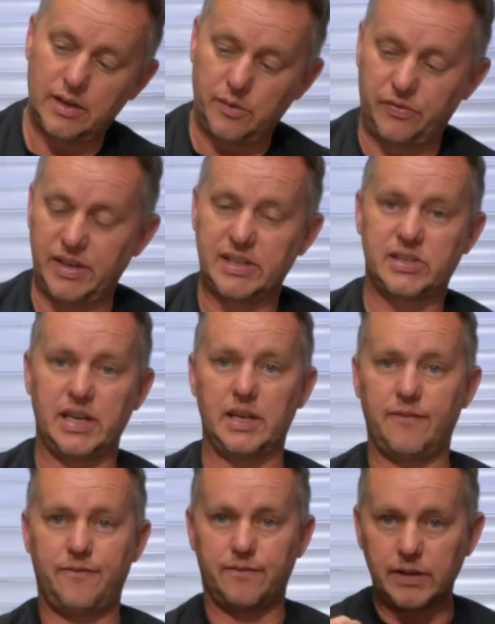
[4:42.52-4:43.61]
This thing,
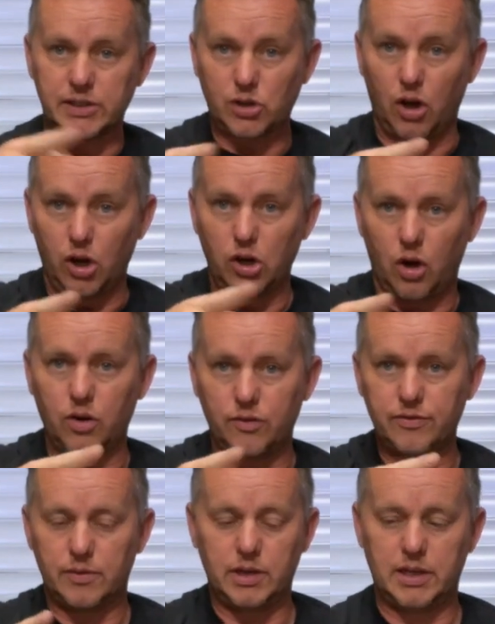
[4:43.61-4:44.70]
it's got a lot of,
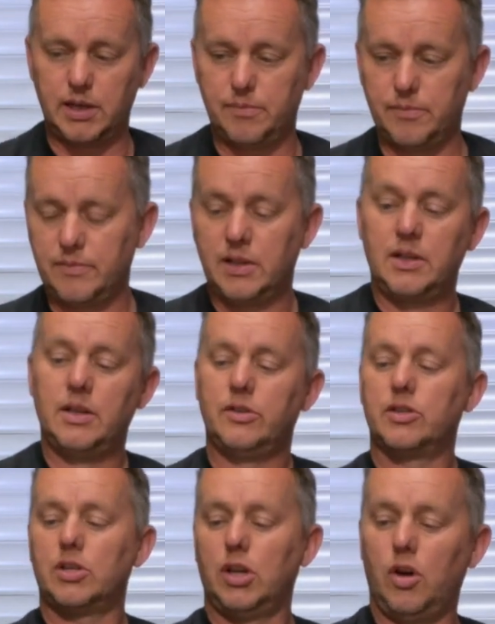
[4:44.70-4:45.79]

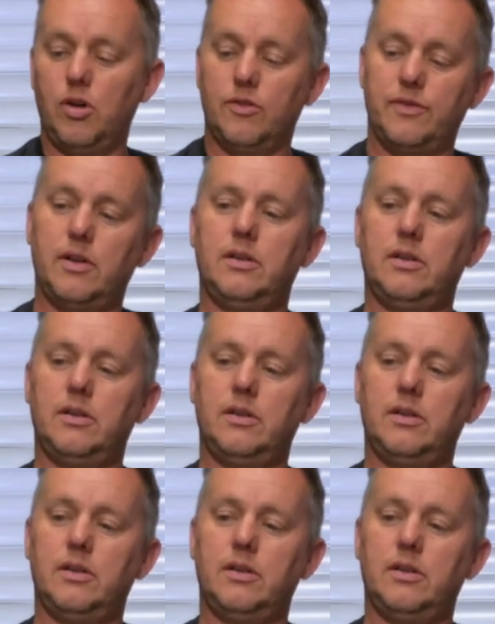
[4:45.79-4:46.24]
there's a lot of